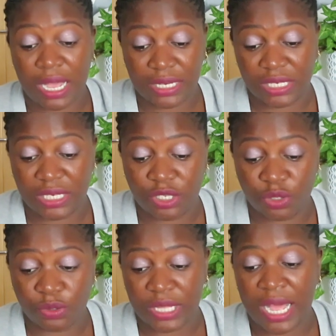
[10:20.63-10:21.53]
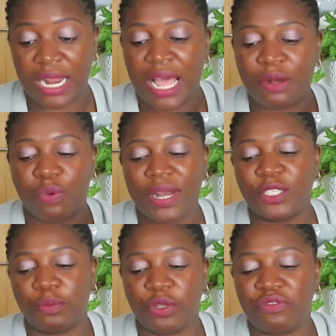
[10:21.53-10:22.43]
I did do that. And what
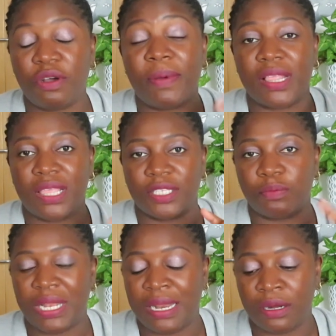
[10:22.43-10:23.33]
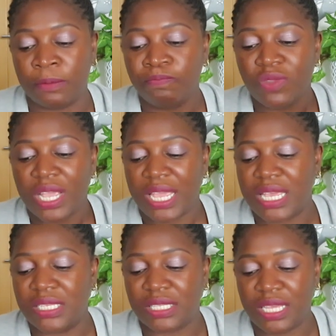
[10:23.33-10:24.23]
is beautiful about this planner
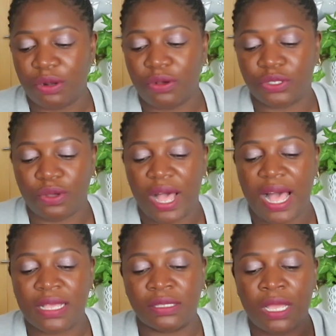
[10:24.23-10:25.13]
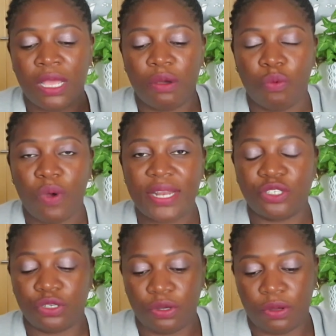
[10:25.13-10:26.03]
is it also has, what
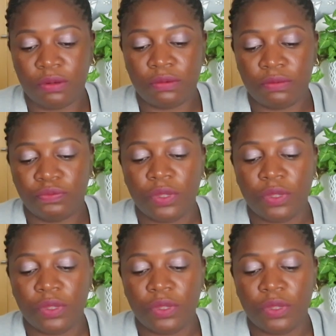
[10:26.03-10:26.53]
is your goal?